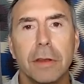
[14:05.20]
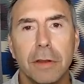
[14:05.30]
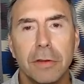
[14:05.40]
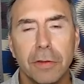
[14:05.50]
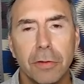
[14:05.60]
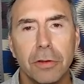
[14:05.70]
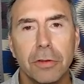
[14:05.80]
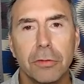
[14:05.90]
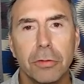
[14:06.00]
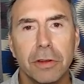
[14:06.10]
in
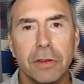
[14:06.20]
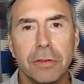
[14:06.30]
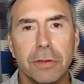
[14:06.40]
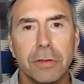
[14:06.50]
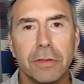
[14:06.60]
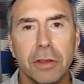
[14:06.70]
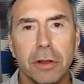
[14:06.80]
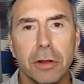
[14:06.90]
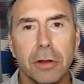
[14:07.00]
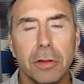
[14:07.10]
different traditions
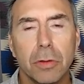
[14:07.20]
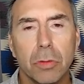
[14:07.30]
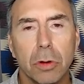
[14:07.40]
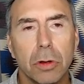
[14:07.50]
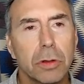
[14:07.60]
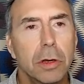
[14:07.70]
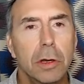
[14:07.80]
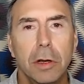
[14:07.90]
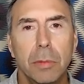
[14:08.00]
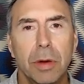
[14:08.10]
here in the world,
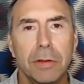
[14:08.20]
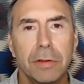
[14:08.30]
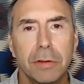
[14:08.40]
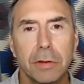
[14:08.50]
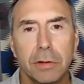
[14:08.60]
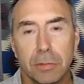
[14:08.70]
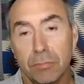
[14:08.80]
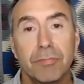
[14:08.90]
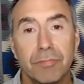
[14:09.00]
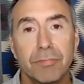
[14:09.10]
but
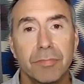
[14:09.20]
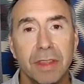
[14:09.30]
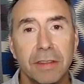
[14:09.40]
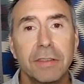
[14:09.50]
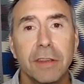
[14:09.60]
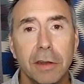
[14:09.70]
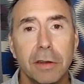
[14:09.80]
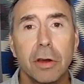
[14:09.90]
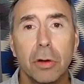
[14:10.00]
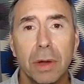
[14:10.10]
it's
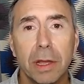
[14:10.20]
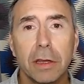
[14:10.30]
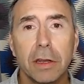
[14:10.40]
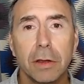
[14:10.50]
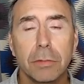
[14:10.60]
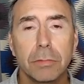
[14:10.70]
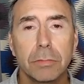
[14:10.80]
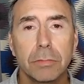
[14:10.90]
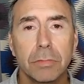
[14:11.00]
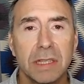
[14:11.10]
an awakening.
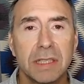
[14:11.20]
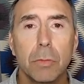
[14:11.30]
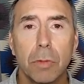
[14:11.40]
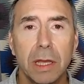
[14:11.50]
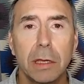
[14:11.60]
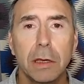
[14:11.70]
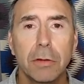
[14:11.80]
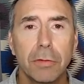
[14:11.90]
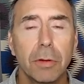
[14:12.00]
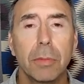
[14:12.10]
It's waking
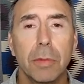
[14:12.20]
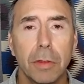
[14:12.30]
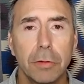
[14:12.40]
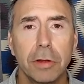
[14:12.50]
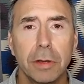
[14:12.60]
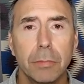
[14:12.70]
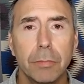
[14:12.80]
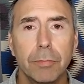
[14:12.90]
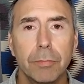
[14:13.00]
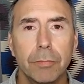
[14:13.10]
from the dream
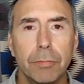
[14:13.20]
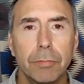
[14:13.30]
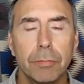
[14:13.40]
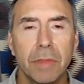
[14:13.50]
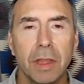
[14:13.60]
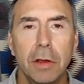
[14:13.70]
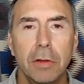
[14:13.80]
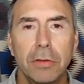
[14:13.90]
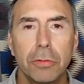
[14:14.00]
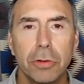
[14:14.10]

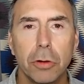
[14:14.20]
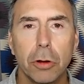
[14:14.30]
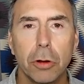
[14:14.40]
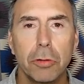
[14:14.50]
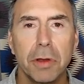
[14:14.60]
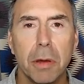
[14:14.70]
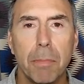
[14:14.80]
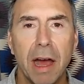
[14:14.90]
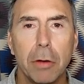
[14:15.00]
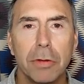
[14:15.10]
to your own
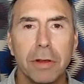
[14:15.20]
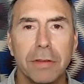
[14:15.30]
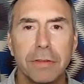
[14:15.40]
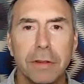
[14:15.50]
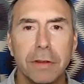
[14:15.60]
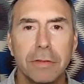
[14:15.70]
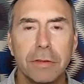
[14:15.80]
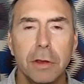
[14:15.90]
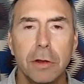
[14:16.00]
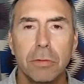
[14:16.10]
boundlessness,
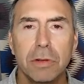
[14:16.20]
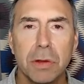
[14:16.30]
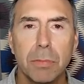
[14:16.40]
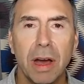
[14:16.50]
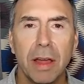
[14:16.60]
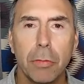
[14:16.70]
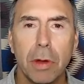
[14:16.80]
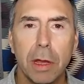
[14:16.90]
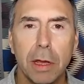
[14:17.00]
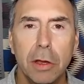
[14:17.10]
which, by the
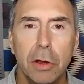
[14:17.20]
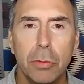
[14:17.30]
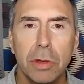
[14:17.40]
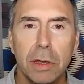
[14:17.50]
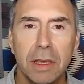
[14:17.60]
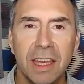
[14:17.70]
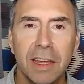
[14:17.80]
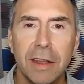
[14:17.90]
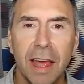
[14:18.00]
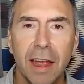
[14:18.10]
way, we
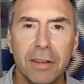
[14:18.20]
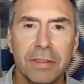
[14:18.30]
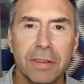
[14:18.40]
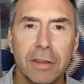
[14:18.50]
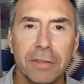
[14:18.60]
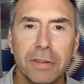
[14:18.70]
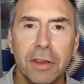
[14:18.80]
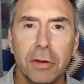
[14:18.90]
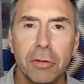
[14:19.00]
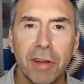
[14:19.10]
can access
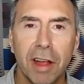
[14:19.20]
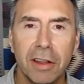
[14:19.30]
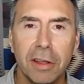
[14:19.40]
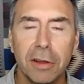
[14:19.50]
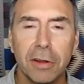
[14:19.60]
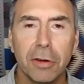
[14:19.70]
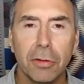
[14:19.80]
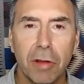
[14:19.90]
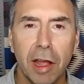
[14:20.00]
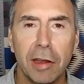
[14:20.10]
right here,
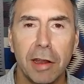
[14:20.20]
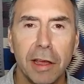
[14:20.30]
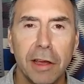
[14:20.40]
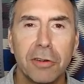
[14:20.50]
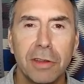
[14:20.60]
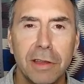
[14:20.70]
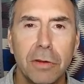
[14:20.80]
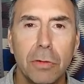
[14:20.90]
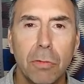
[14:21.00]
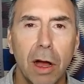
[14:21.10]
right now,
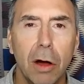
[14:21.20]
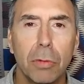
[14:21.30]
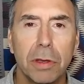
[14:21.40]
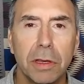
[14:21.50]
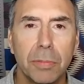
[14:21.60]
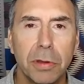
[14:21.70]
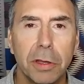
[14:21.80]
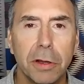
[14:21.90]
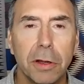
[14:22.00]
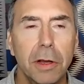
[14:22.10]
even while we
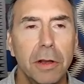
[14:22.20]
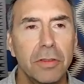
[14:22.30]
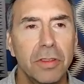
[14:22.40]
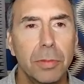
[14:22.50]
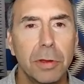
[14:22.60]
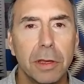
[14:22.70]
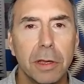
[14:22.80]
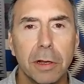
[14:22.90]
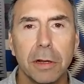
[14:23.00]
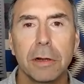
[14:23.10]
appear to be
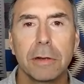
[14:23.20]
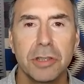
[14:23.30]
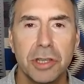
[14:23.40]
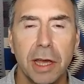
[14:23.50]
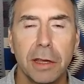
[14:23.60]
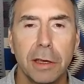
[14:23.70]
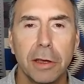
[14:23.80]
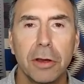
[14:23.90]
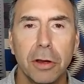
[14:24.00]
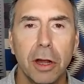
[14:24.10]
here
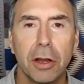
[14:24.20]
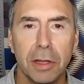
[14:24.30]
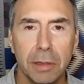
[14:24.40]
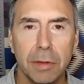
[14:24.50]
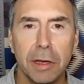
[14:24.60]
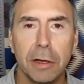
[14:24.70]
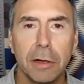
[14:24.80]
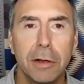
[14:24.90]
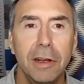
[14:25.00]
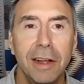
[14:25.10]
checking our
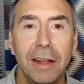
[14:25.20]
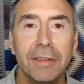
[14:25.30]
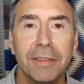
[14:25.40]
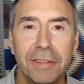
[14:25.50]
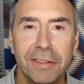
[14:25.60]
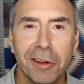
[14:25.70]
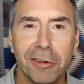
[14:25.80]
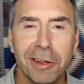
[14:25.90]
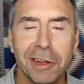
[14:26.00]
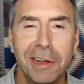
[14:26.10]
email and
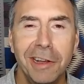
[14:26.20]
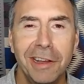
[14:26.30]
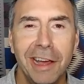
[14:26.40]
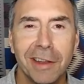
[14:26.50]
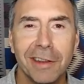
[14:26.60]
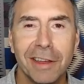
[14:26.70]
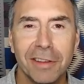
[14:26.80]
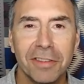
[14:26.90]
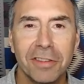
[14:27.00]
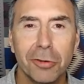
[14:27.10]
staring at a
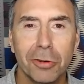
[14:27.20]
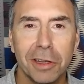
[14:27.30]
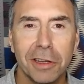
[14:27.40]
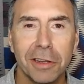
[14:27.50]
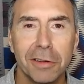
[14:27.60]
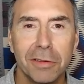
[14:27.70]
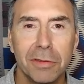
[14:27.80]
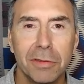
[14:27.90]
screen.